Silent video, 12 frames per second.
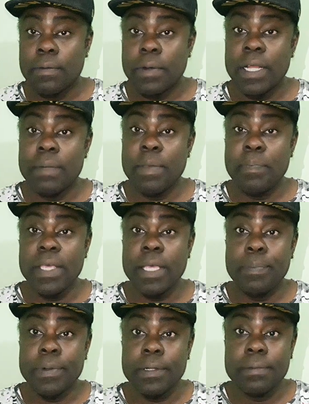Well, my
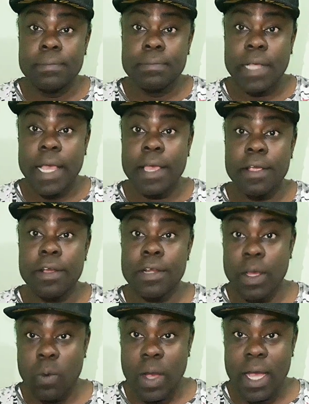people, I heard
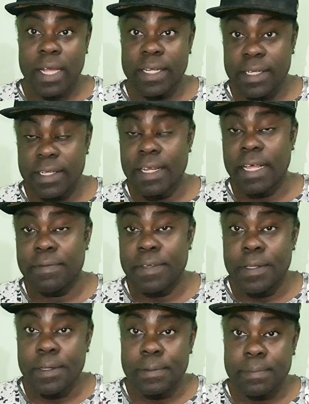a warning in that
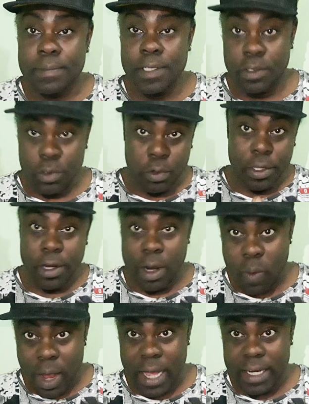video. Did you hear
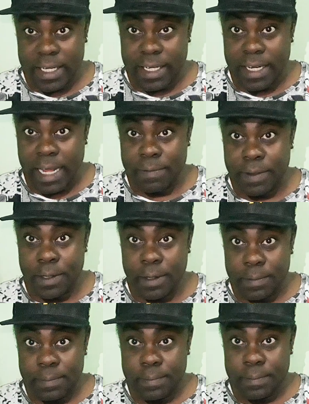a warning in that
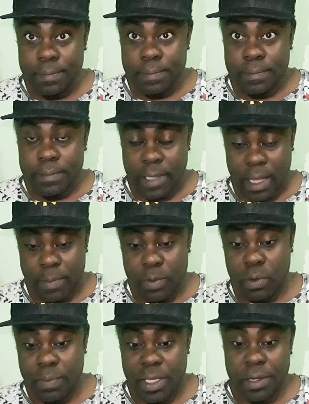video? I mean,
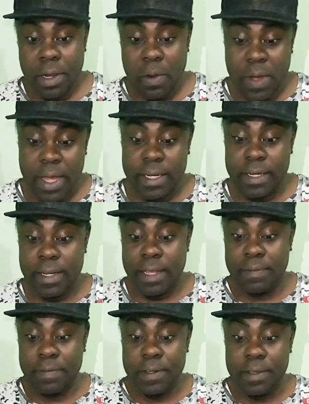know me hear a one in
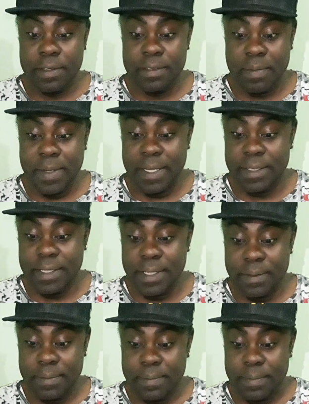that video, you see what I'm
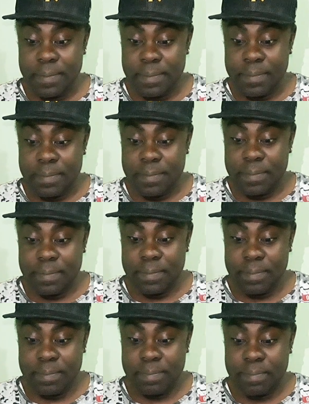
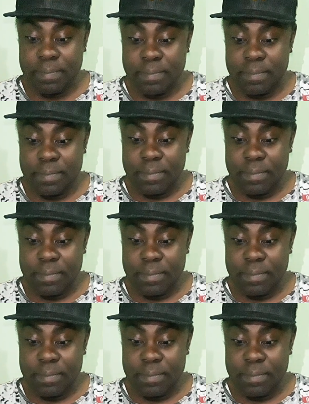saying?